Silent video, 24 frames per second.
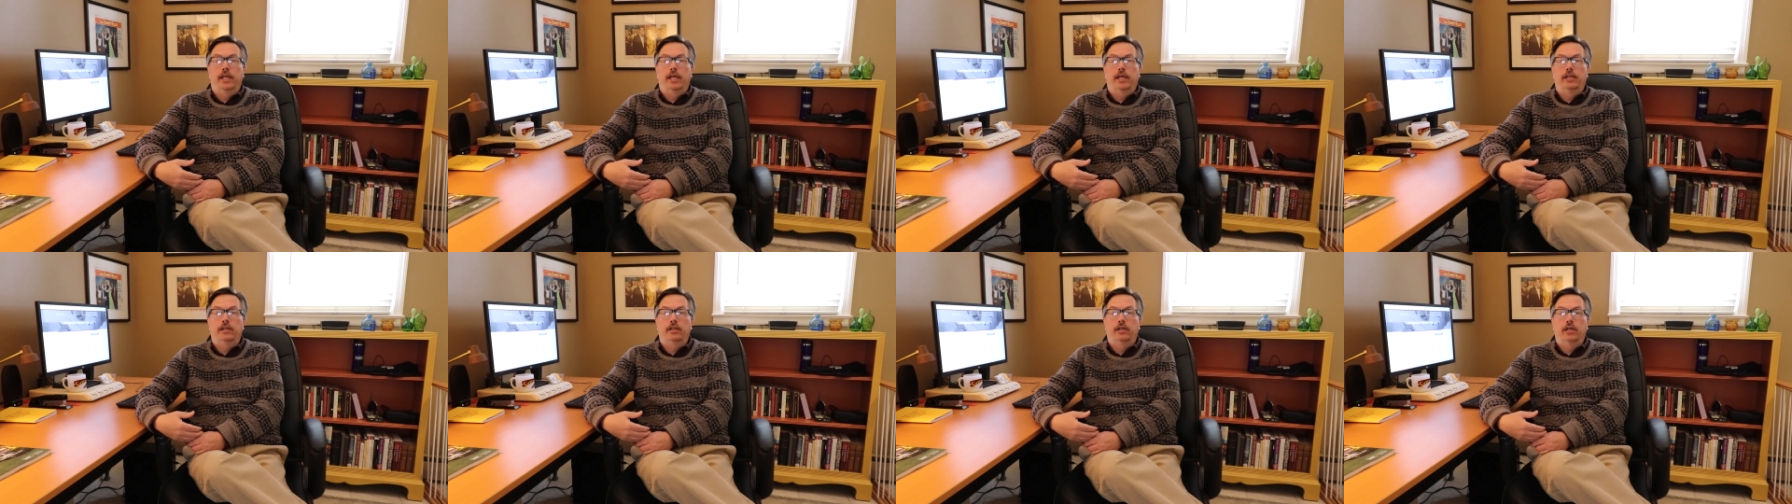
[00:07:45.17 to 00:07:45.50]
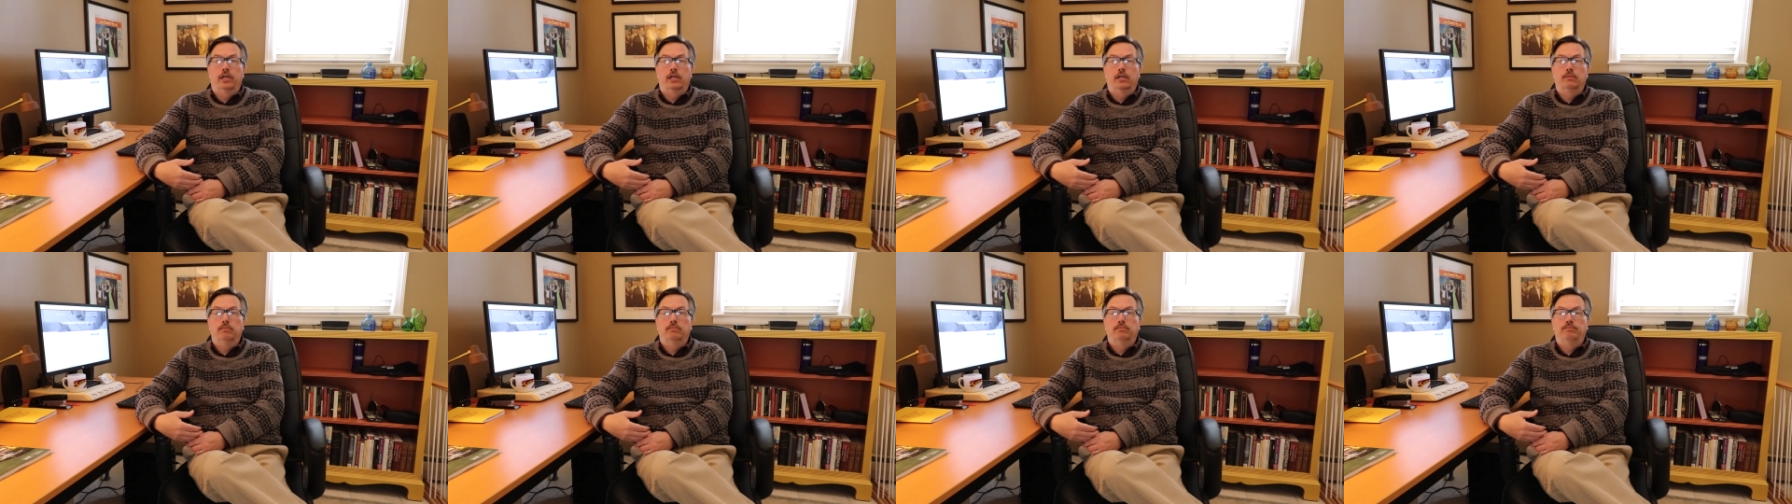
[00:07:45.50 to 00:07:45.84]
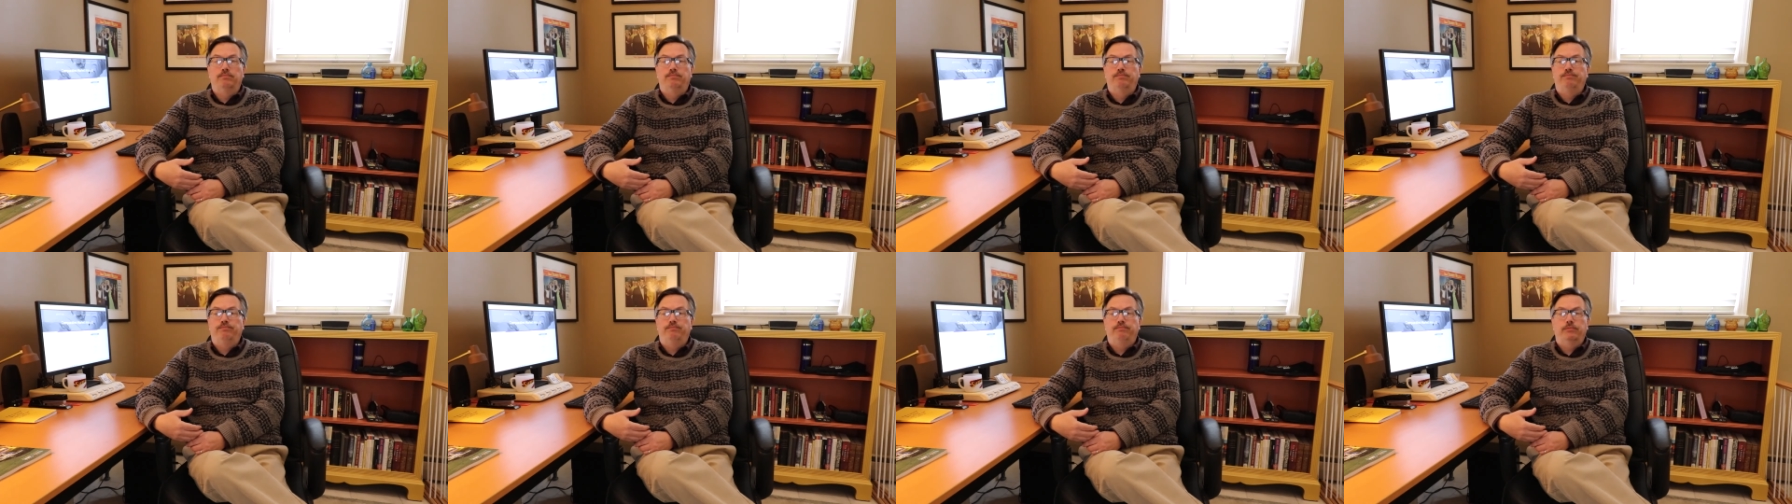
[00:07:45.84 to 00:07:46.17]
then
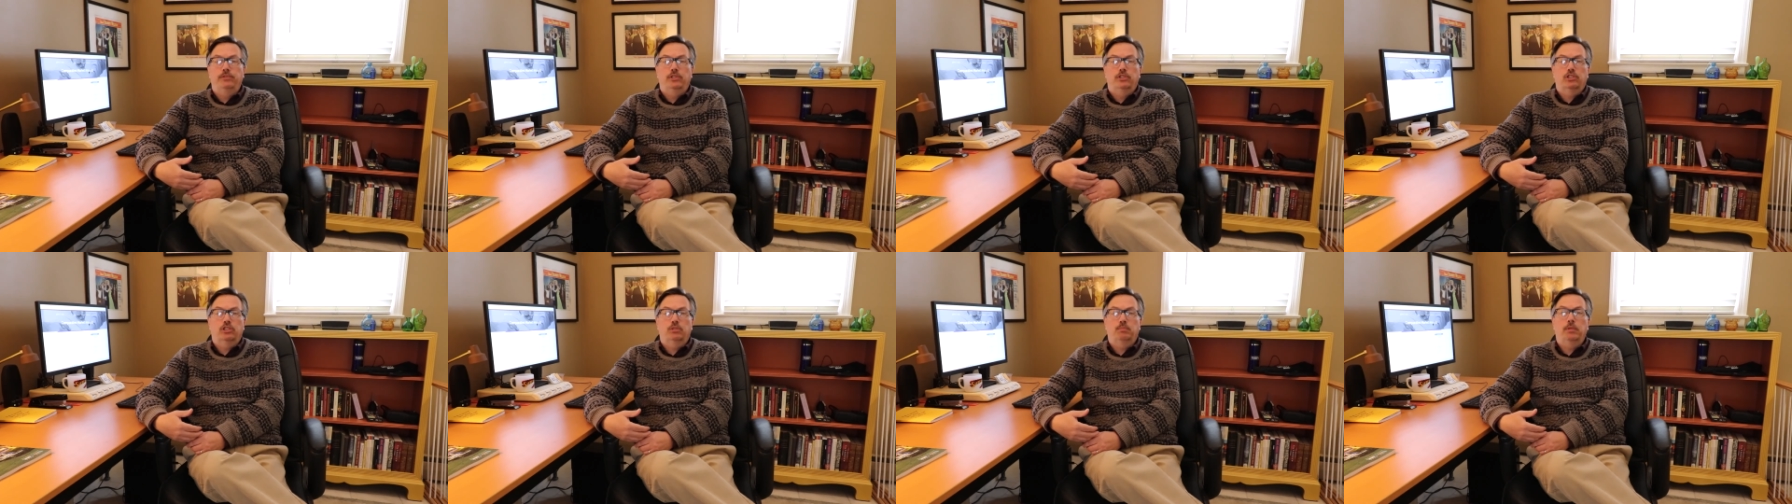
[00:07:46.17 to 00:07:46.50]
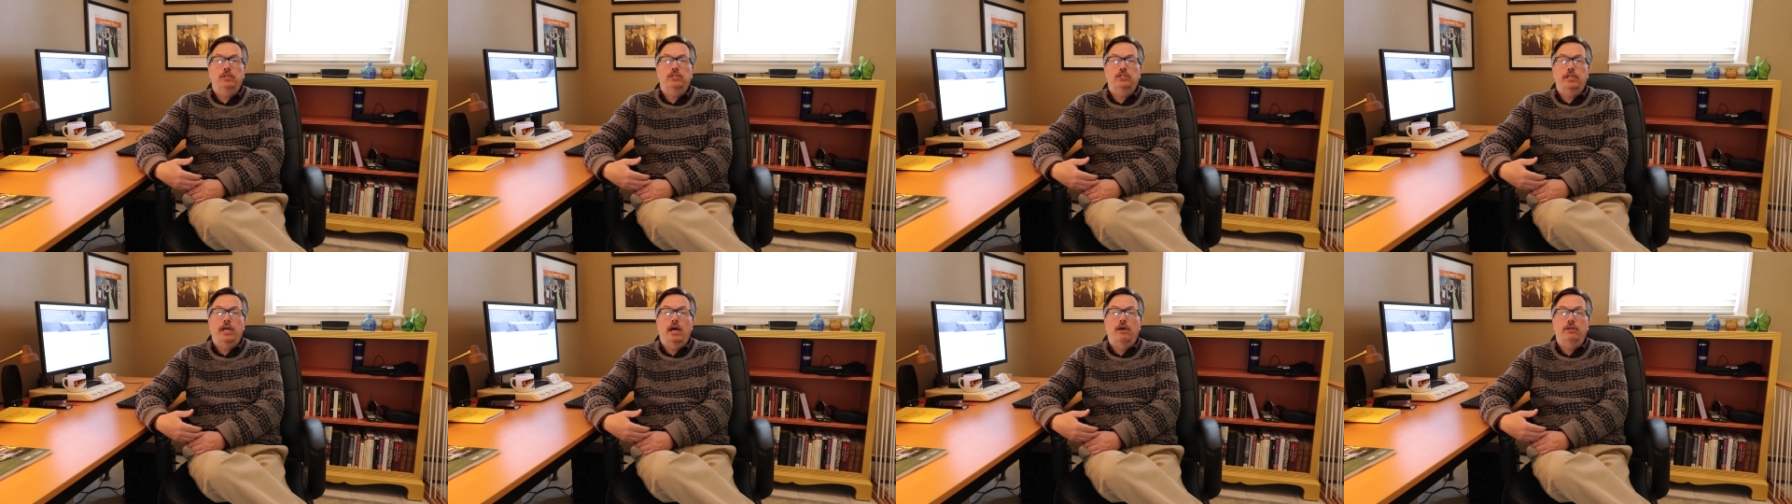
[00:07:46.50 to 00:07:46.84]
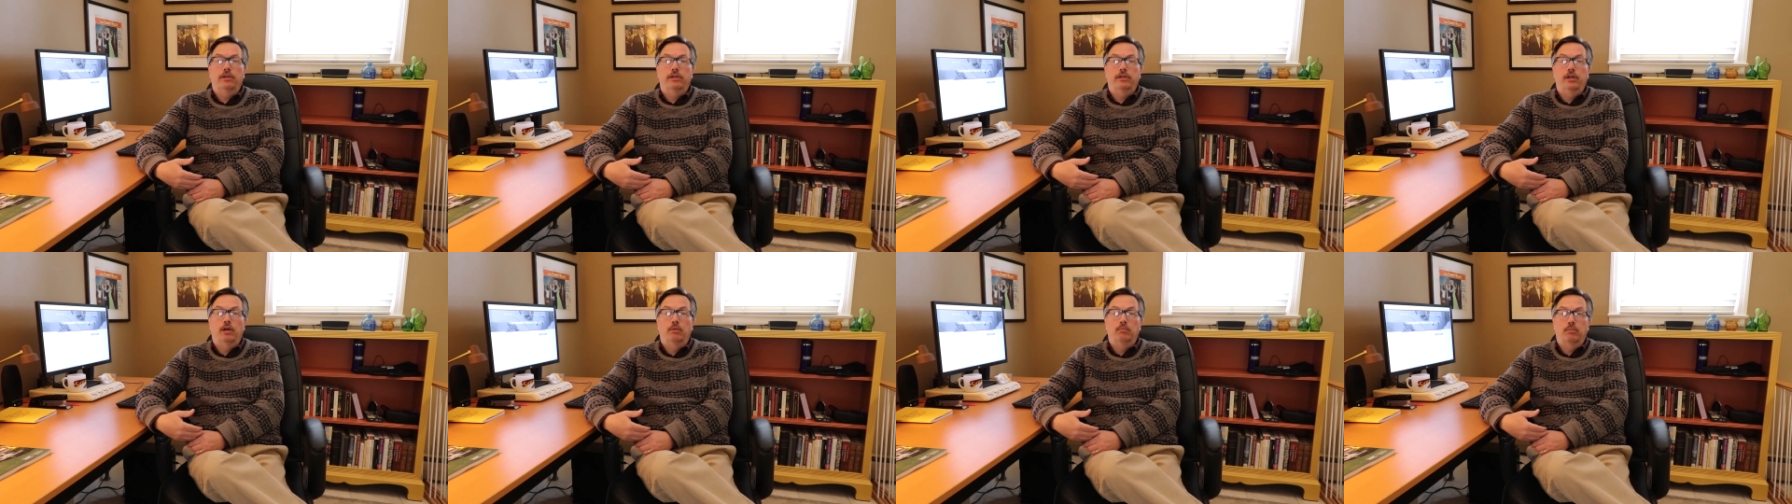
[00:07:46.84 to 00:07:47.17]
just spits out
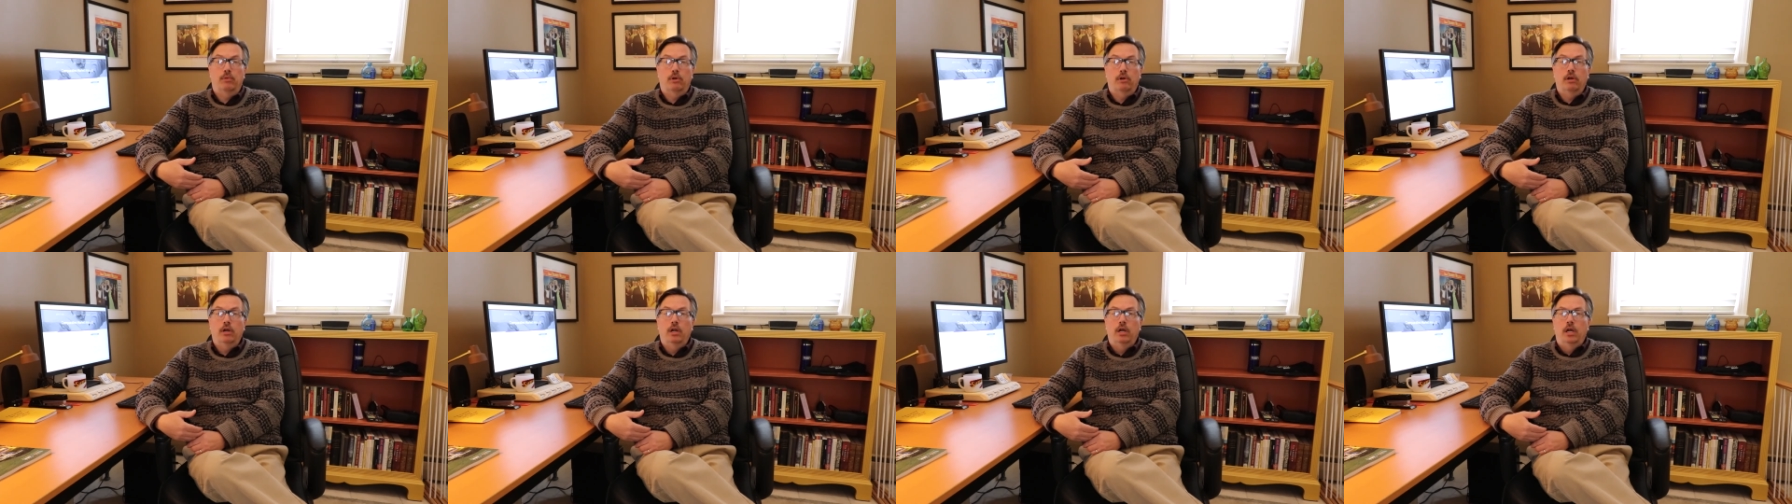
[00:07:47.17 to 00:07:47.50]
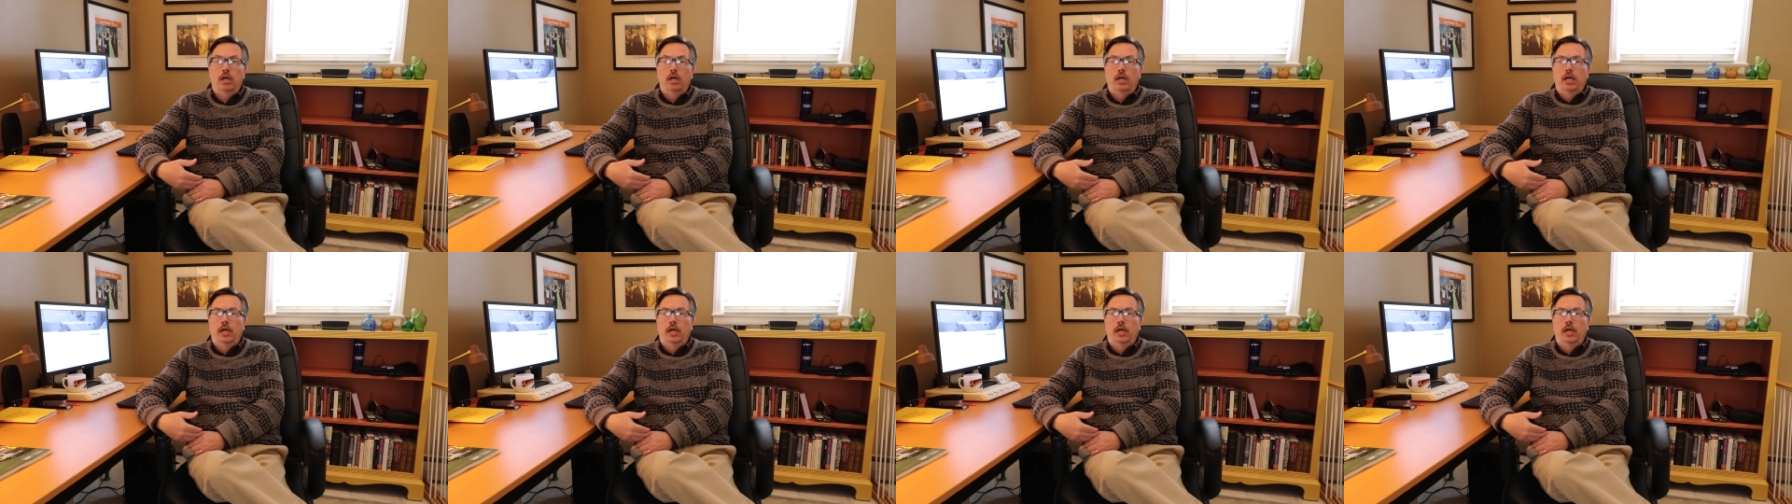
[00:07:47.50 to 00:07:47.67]
a number,